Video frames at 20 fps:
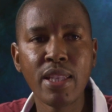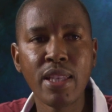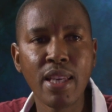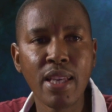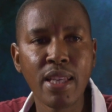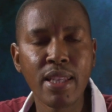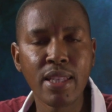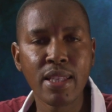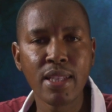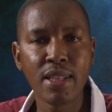
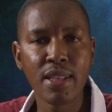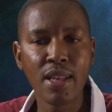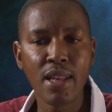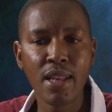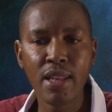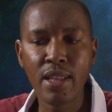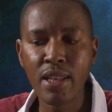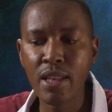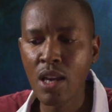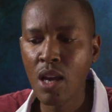here, they
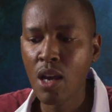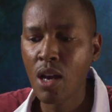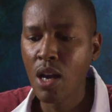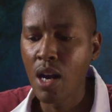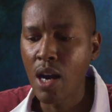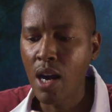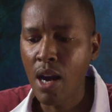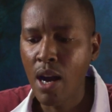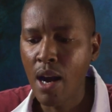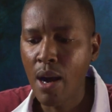really
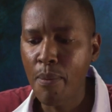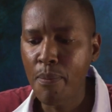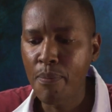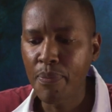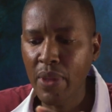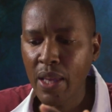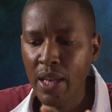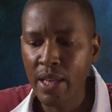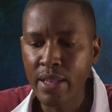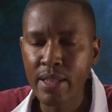
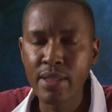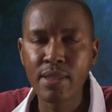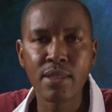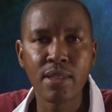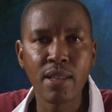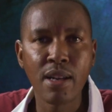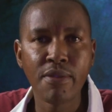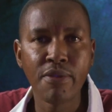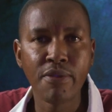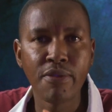added
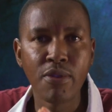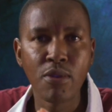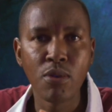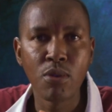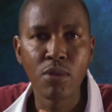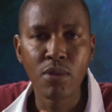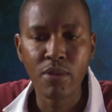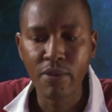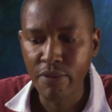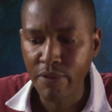stuff
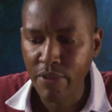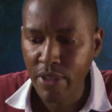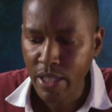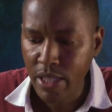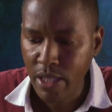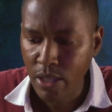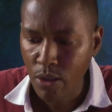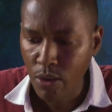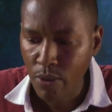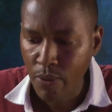for
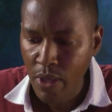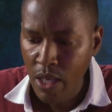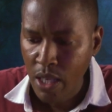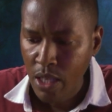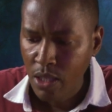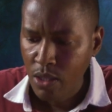video.